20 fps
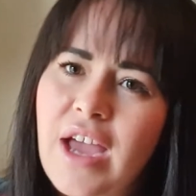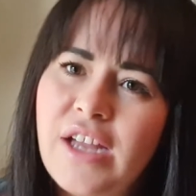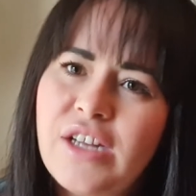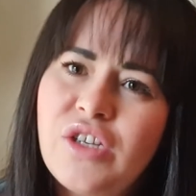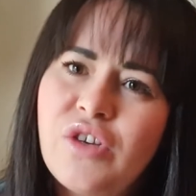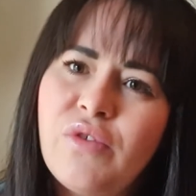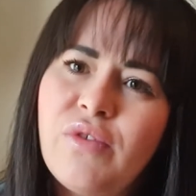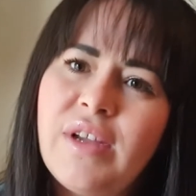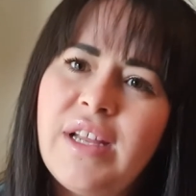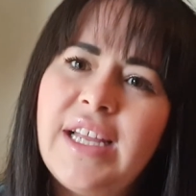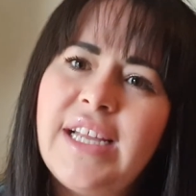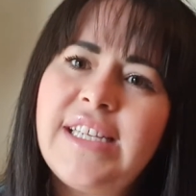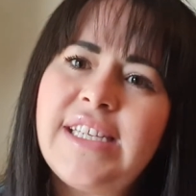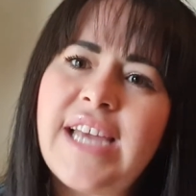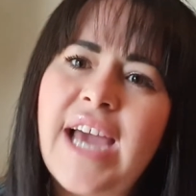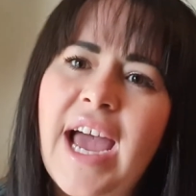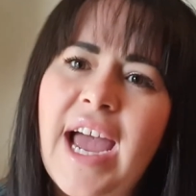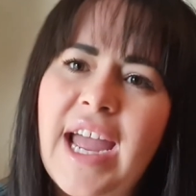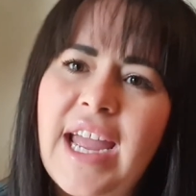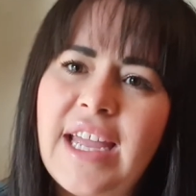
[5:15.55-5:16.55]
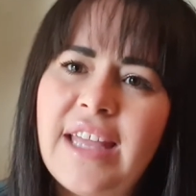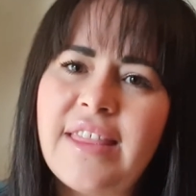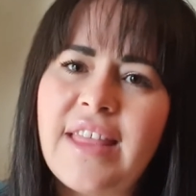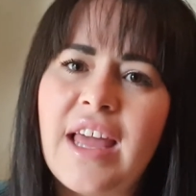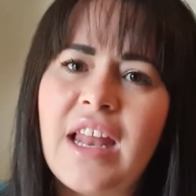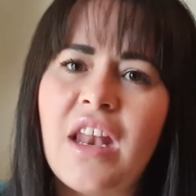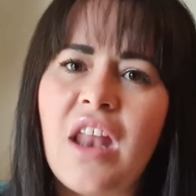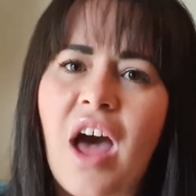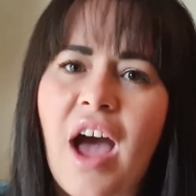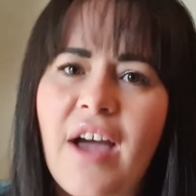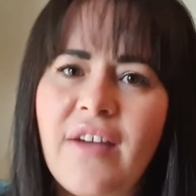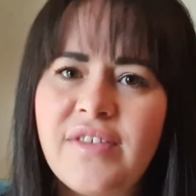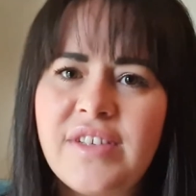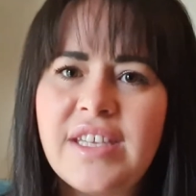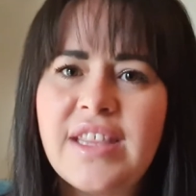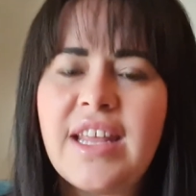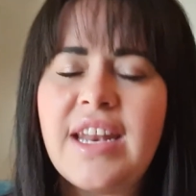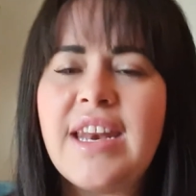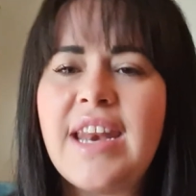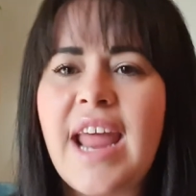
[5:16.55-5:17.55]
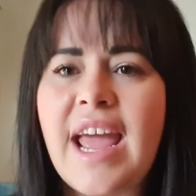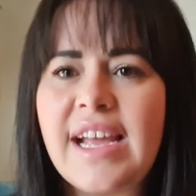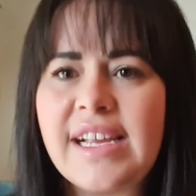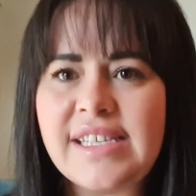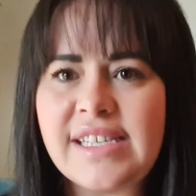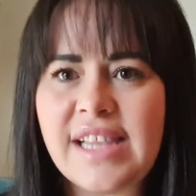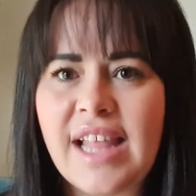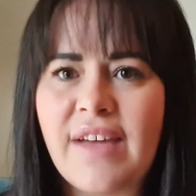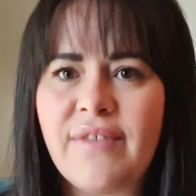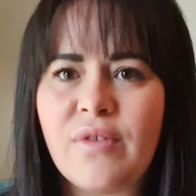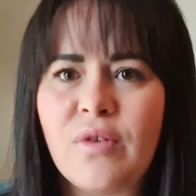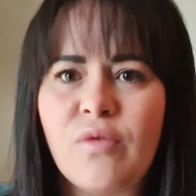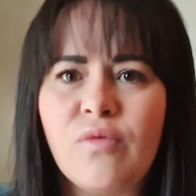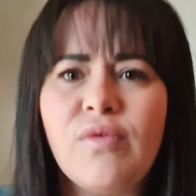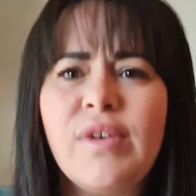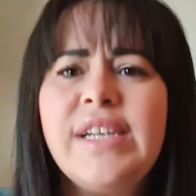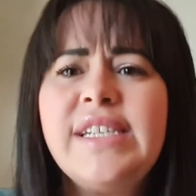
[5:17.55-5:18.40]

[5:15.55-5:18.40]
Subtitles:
to really take their life to the next level,